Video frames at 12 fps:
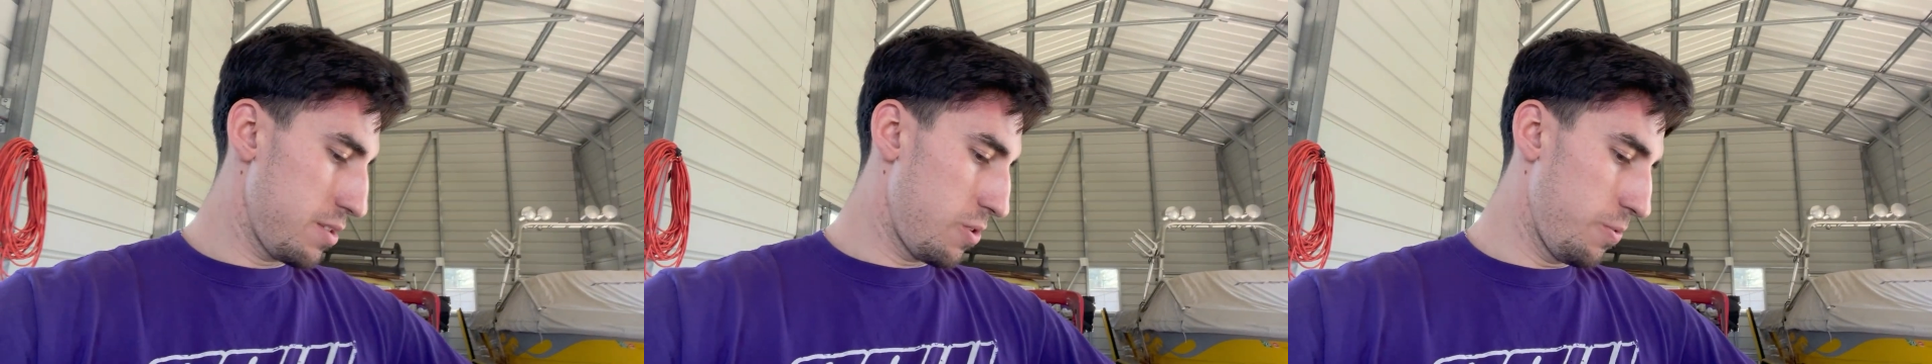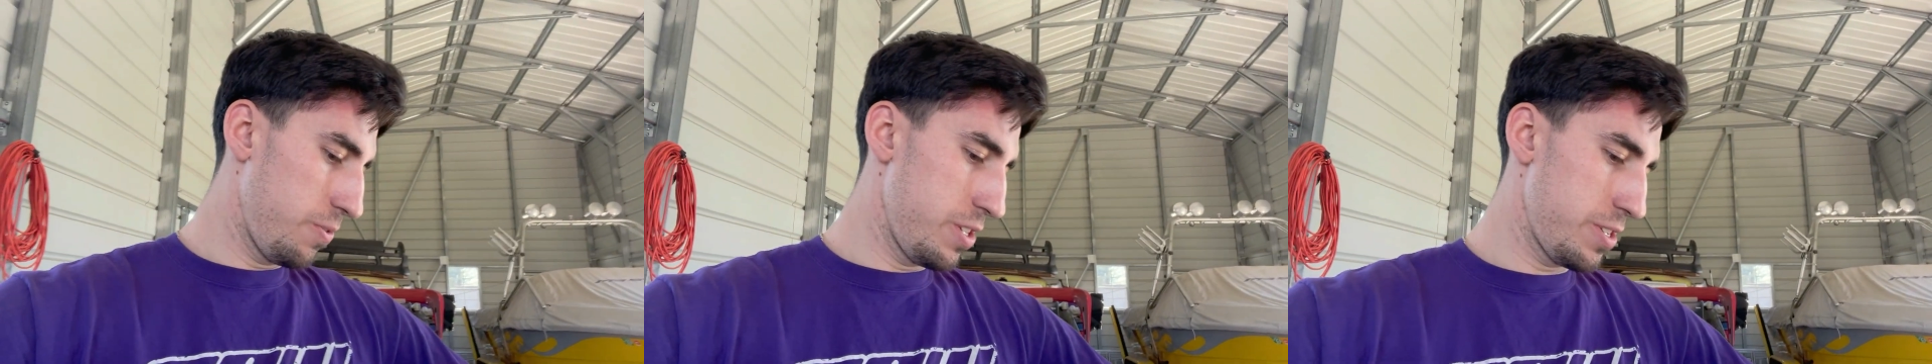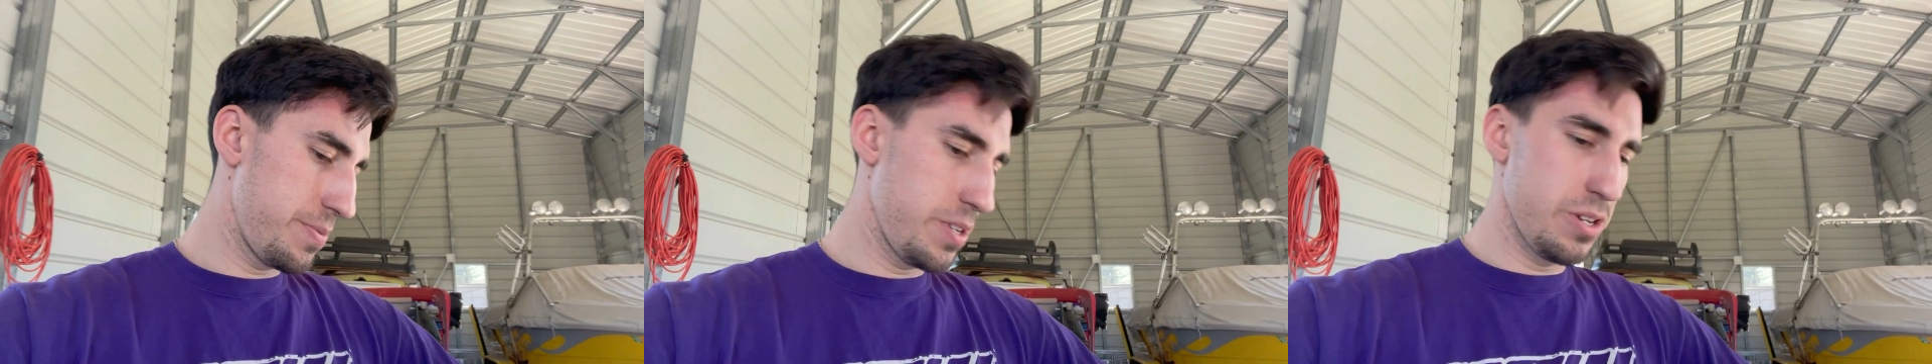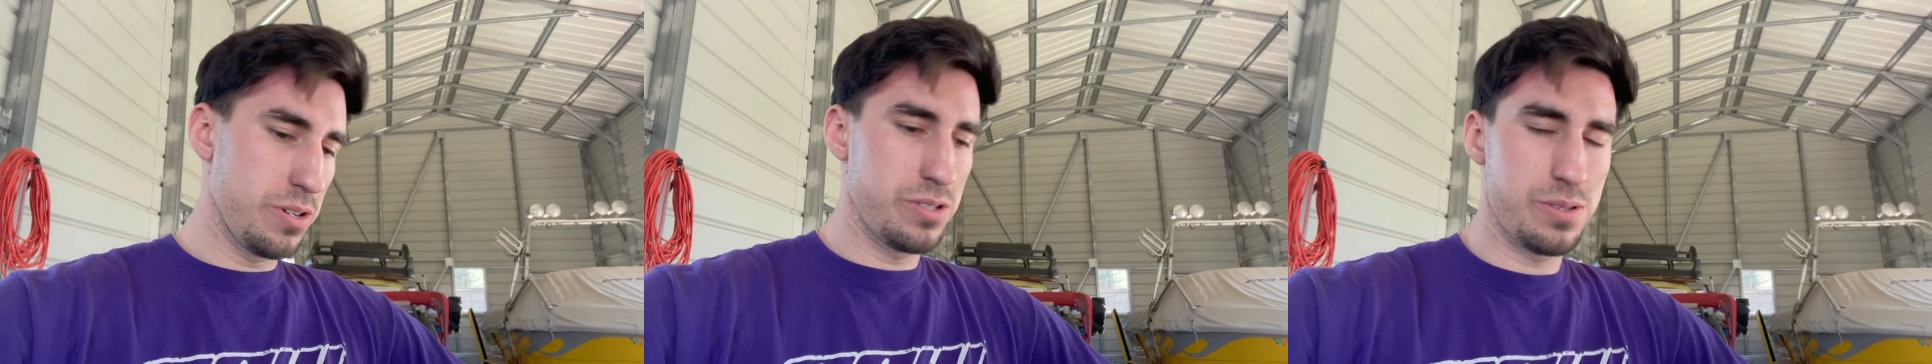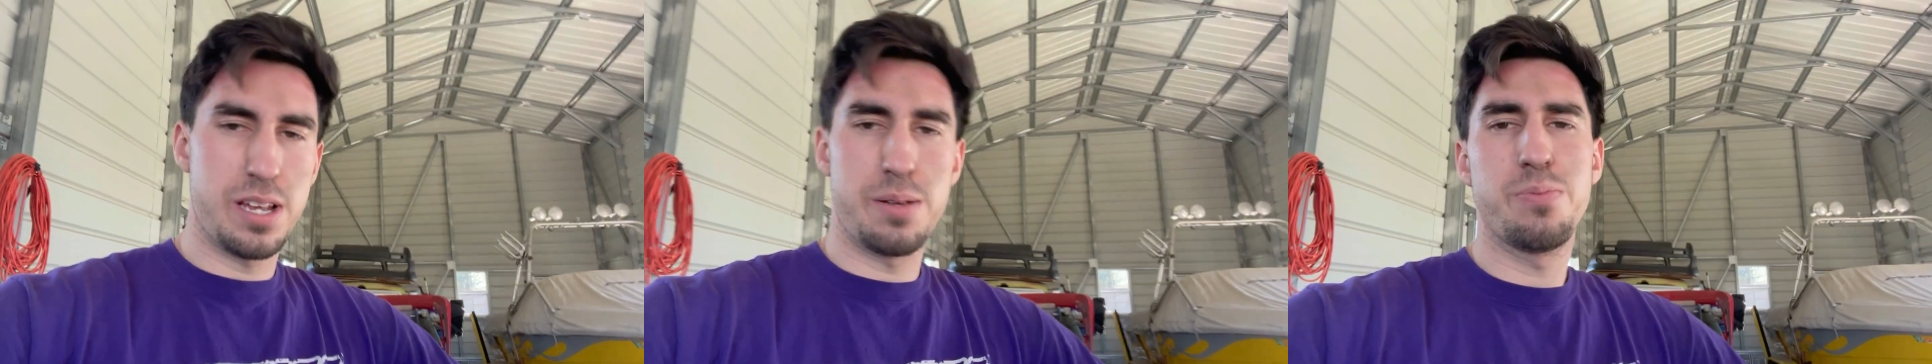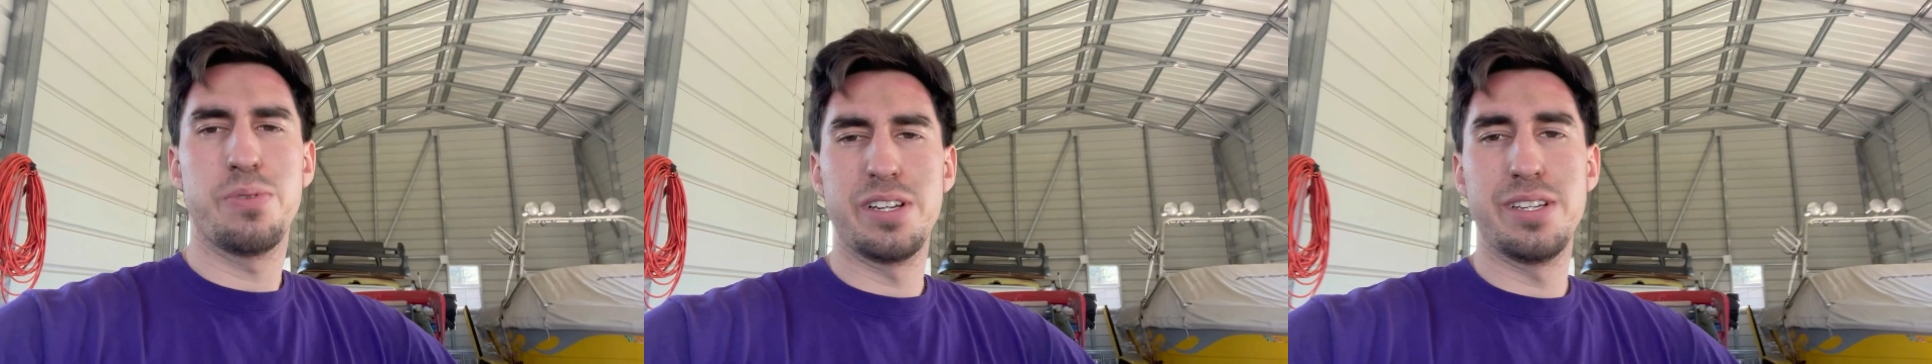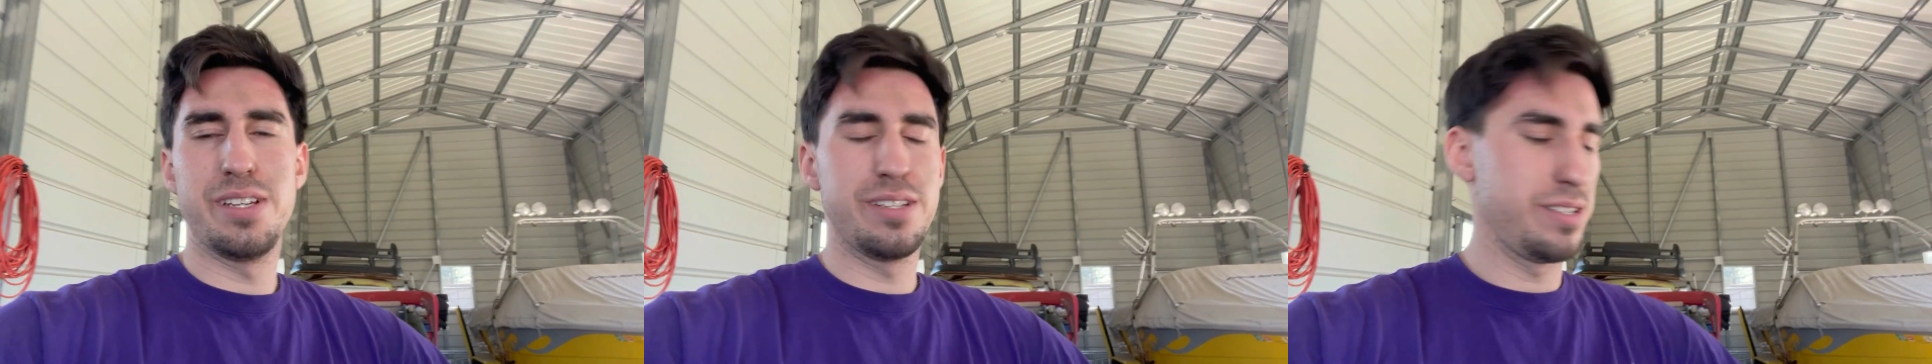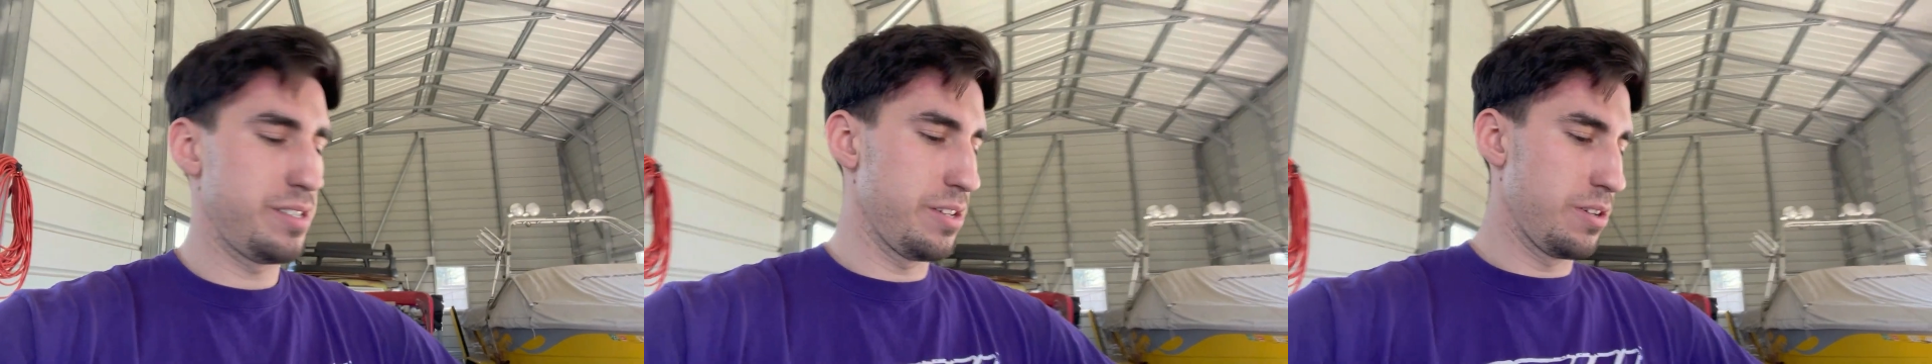hopefully this video is like pretty
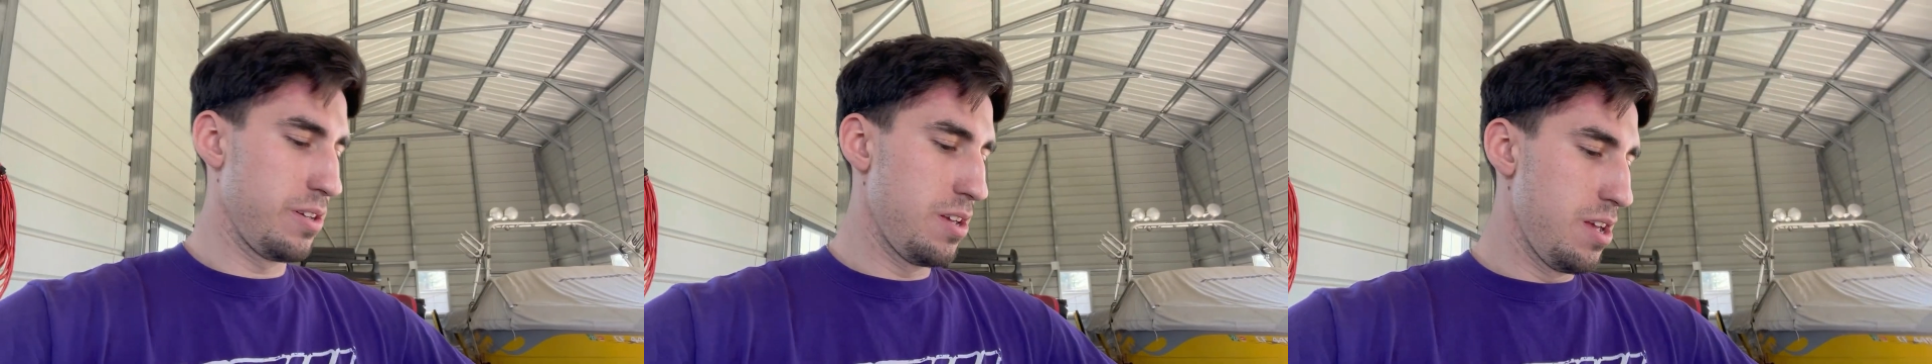decent still.